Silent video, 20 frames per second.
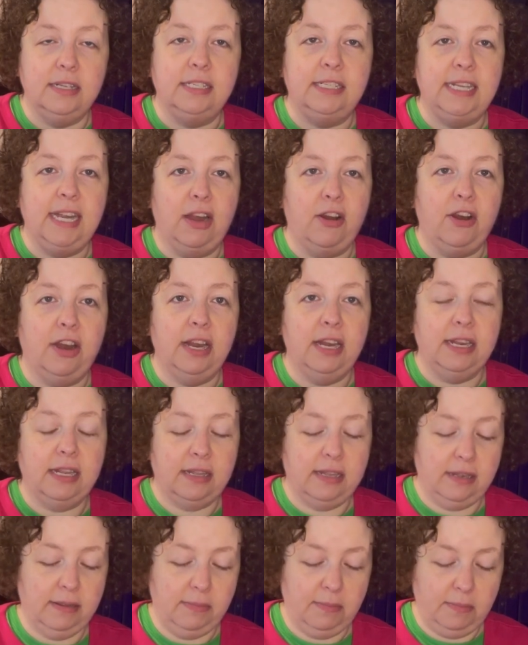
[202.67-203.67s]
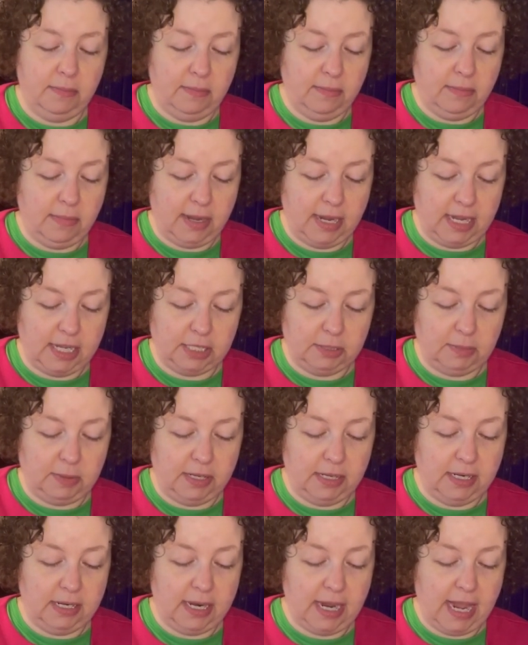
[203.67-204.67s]
Derek, my
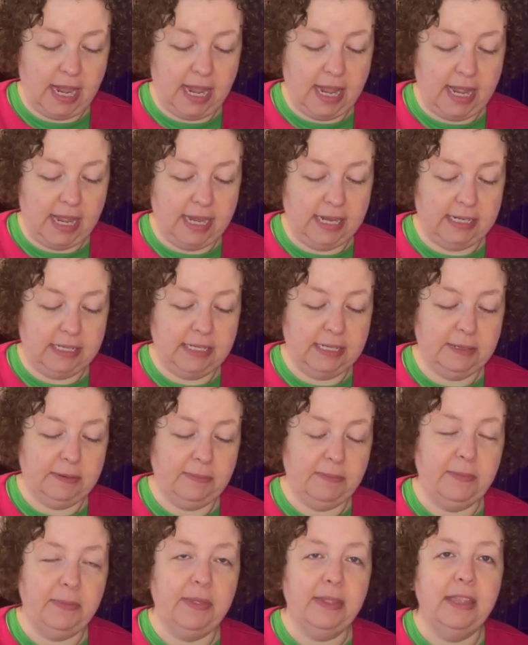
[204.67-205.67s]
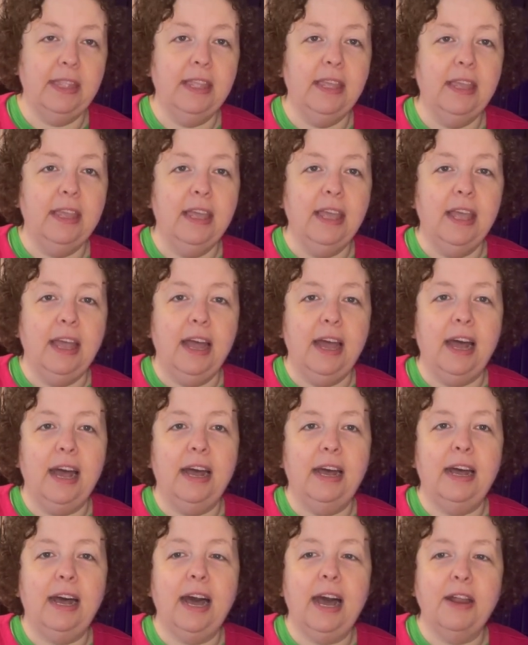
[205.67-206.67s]
husband, and
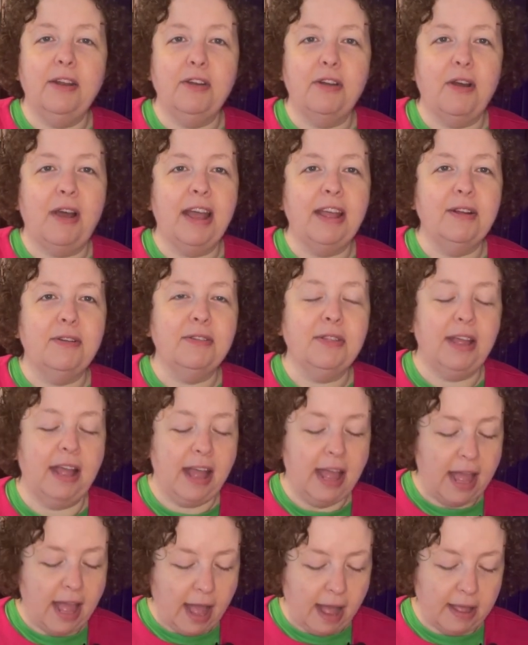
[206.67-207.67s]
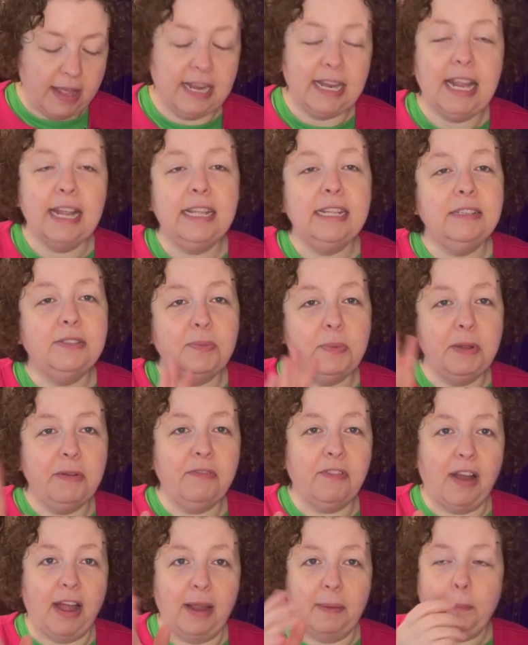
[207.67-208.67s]
I don't know. It's been
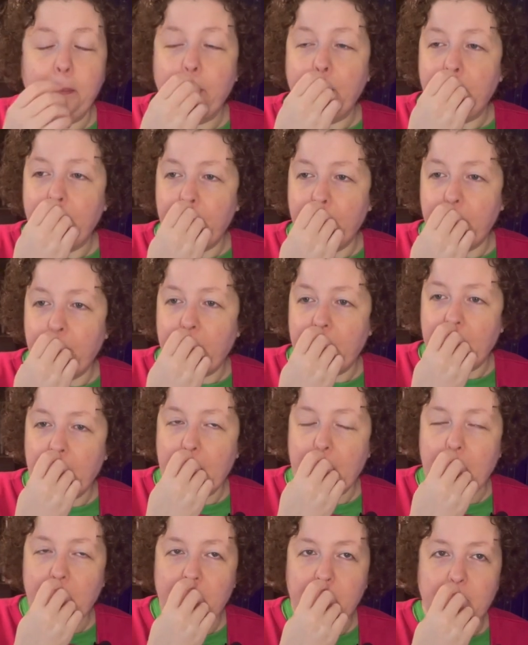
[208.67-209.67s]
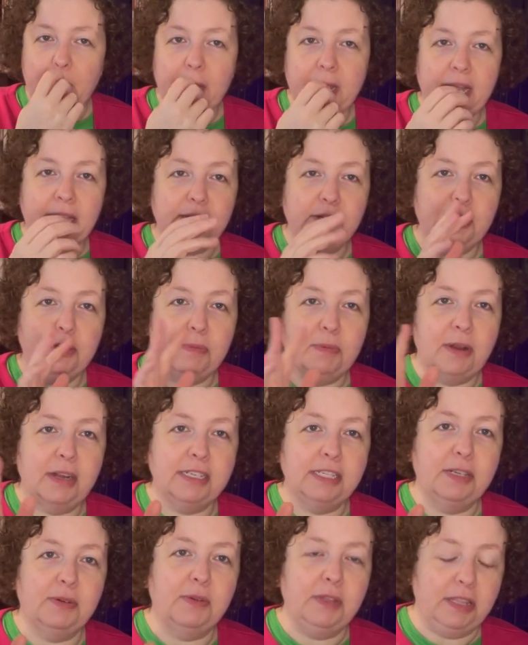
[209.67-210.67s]
fine, but I don't think I'd do a
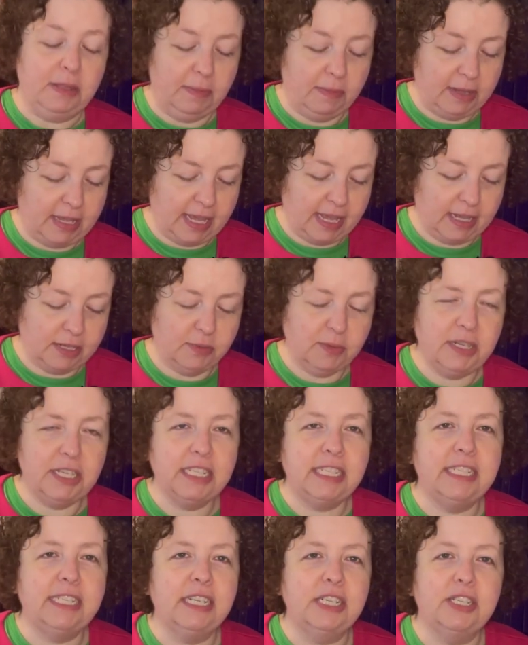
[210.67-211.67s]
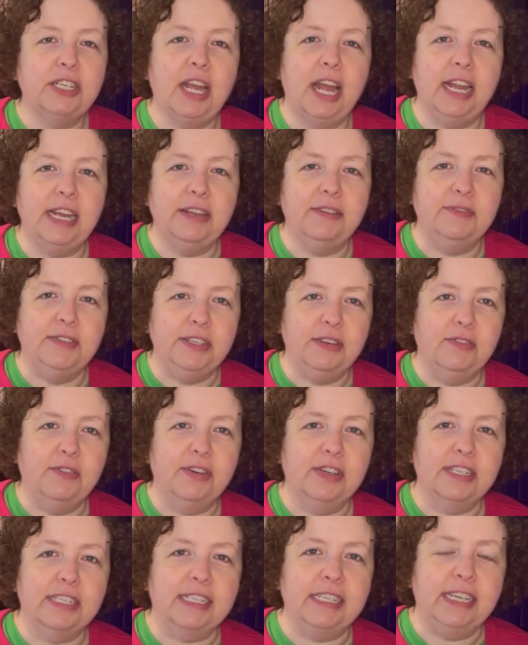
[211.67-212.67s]
project with him again because we just stitch kind of
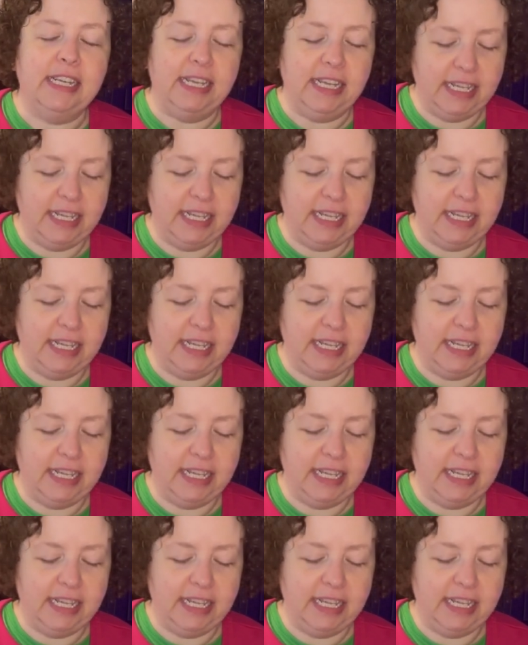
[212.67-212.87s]
differently.